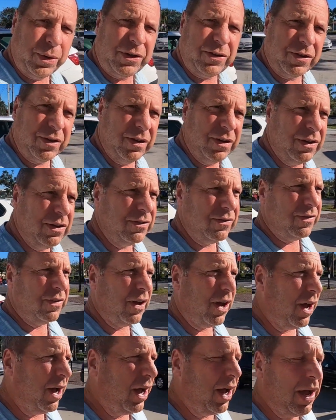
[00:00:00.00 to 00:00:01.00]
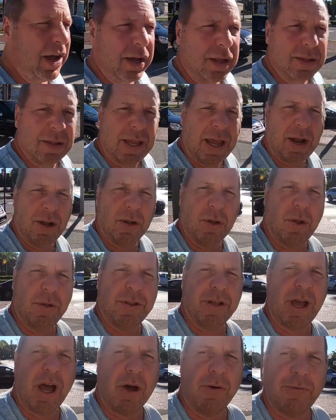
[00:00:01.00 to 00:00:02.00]
which is uh, down
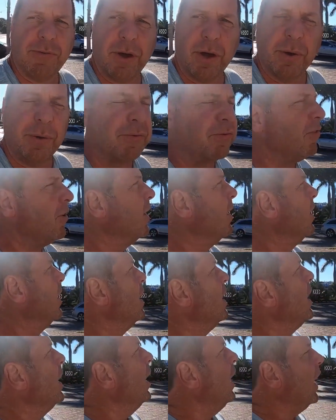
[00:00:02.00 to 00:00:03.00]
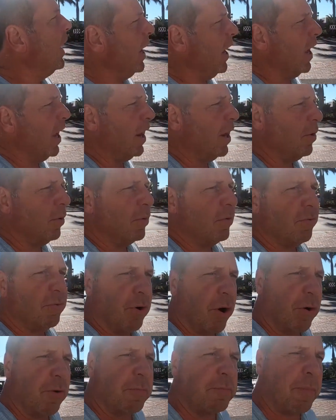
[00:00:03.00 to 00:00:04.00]
along the Gulf Coast, and
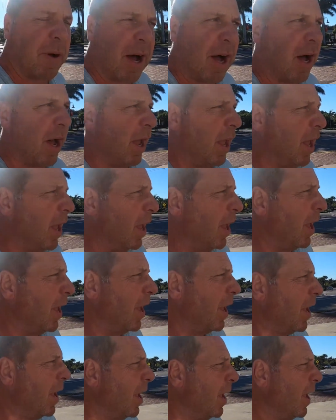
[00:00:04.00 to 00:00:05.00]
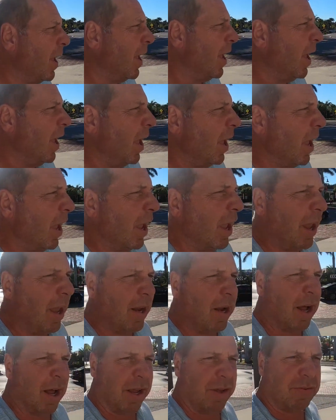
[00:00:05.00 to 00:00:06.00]
drove by
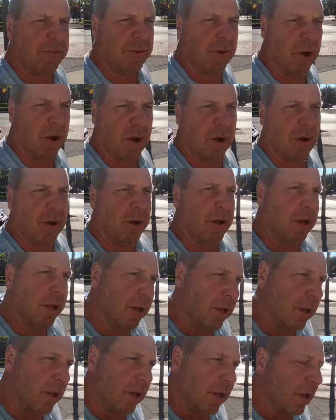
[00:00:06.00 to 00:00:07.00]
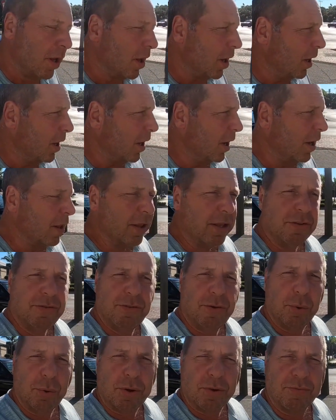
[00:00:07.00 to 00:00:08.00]
and I saw uh,
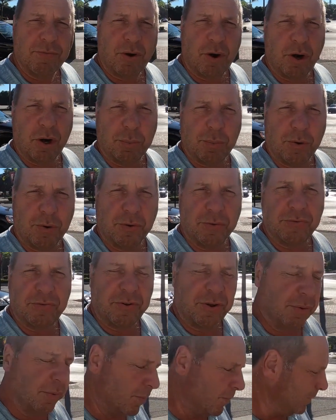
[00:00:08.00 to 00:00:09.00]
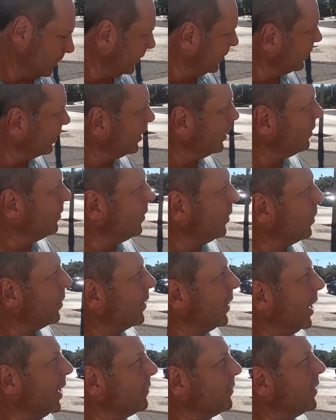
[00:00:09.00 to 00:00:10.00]
these two convertibles, these two
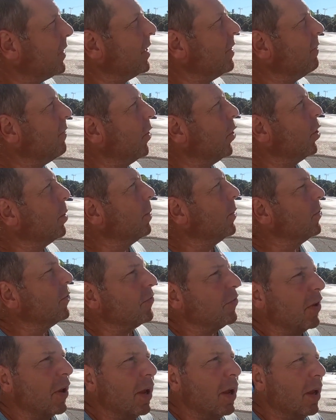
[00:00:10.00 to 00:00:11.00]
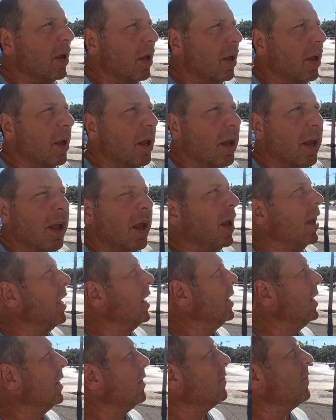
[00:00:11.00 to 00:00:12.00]
classic convertibles
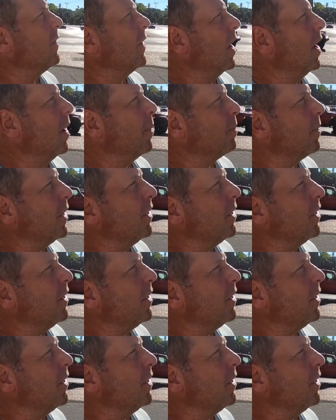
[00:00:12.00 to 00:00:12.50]
in this uh,